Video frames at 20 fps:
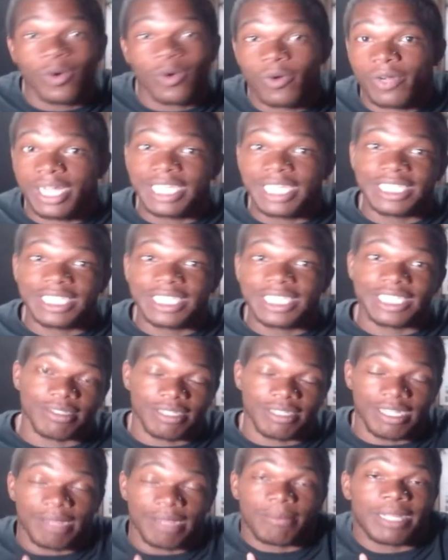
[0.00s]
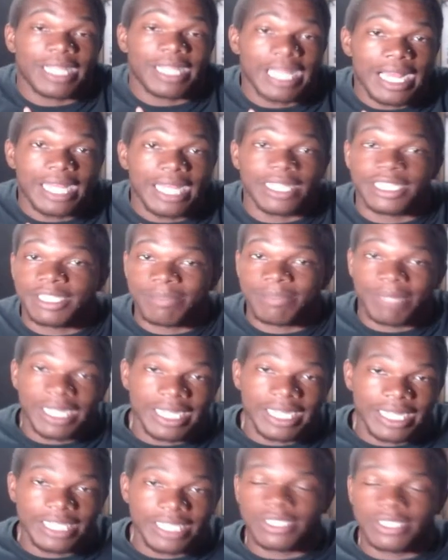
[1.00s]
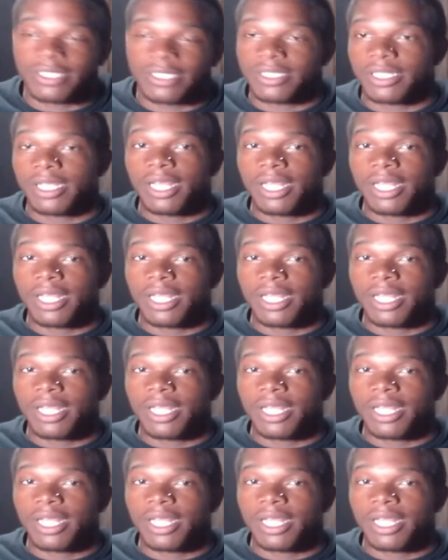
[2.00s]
crazy sometimes. I'm a guy. It's in my nature.